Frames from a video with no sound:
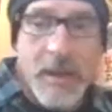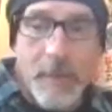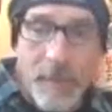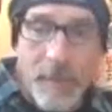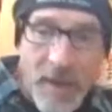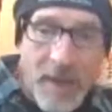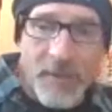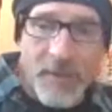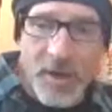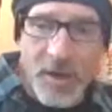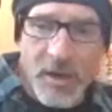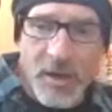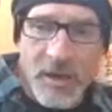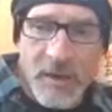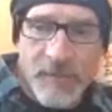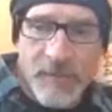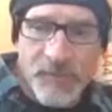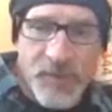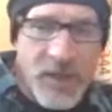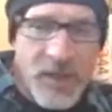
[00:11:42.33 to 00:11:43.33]
Bummer
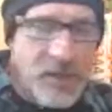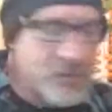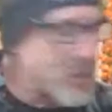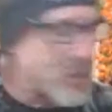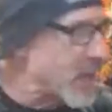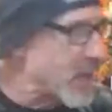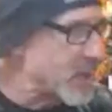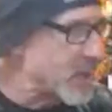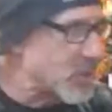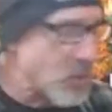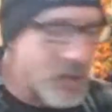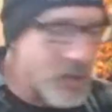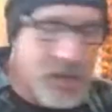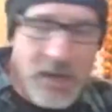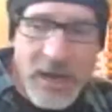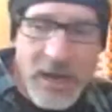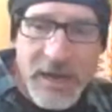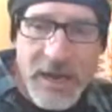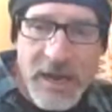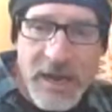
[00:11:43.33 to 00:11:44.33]
that my
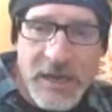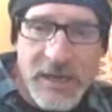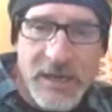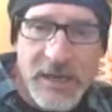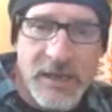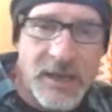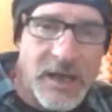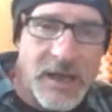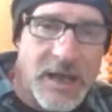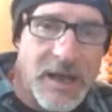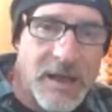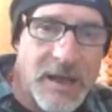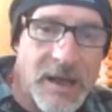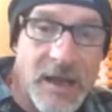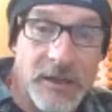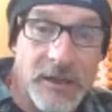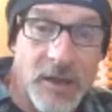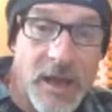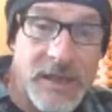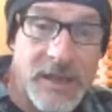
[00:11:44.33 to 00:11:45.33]
2980, I
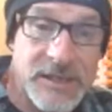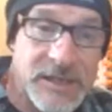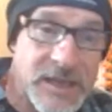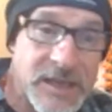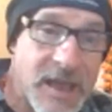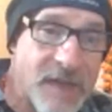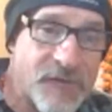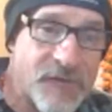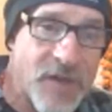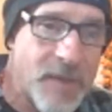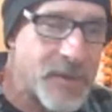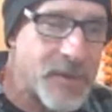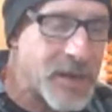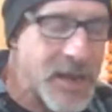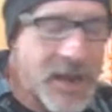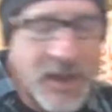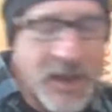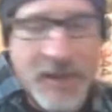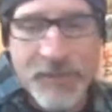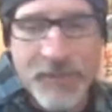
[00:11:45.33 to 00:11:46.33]
lost the FM and
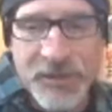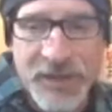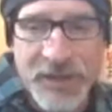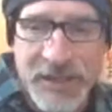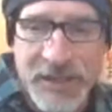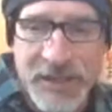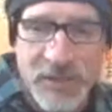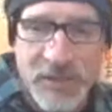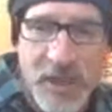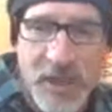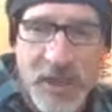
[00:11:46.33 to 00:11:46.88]
AM, but that's the way